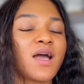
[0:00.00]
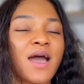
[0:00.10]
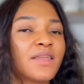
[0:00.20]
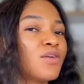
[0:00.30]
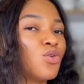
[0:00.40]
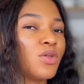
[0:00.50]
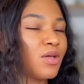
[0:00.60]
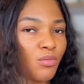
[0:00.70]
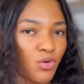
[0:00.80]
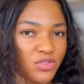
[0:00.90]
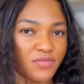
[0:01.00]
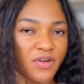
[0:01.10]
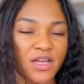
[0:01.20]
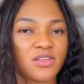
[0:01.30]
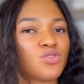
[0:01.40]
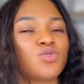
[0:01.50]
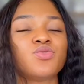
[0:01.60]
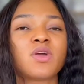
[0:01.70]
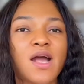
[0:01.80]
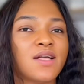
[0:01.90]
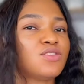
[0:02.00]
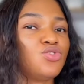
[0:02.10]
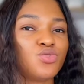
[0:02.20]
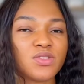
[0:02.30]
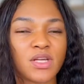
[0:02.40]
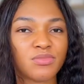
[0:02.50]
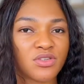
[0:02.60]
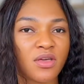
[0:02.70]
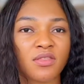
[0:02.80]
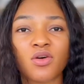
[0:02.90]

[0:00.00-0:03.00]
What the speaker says: anionic emulsifiers, so you can't use them together.